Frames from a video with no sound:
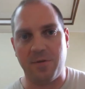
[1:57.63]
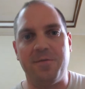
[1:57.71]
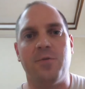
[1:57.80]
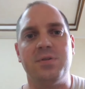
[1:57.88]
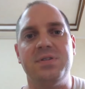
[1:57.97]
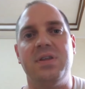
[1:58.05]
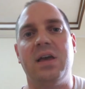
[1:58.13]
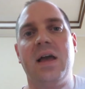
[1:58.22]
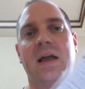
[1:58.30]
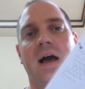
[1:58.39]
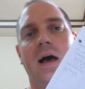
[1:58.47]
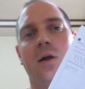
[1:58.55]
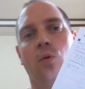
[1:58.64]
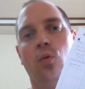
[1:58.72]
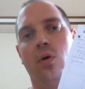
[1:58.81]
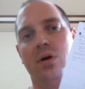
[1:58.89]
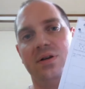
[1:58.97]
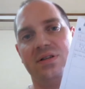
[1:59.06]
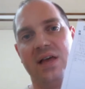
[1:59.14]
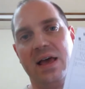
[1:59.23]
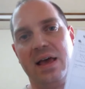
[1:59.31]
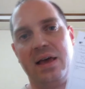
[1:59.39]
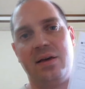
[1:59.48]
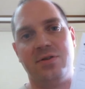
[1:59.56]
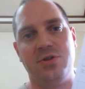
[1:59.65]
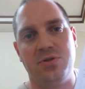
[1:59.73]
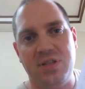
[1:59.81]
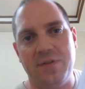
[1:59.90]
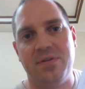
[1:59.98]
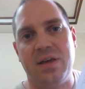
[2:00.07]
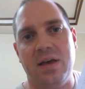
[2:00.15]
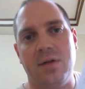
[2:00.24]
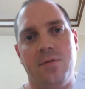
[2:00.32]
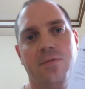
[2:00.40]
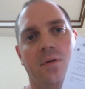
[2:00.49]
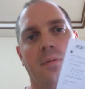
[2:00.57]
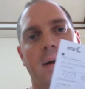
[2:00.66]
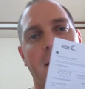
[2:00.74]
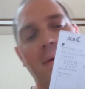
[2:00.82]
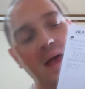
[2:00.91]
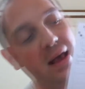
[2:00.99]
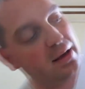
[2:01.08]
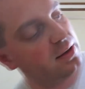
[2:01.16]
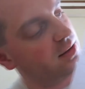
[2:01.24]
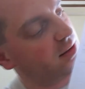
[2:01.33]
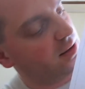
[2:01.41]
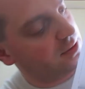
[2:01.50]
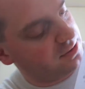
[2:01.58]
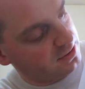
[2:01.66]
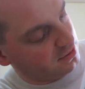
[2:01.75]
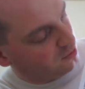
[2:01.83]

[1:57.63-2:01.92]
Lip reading: The first thing I got was a certificate from my bank. Here's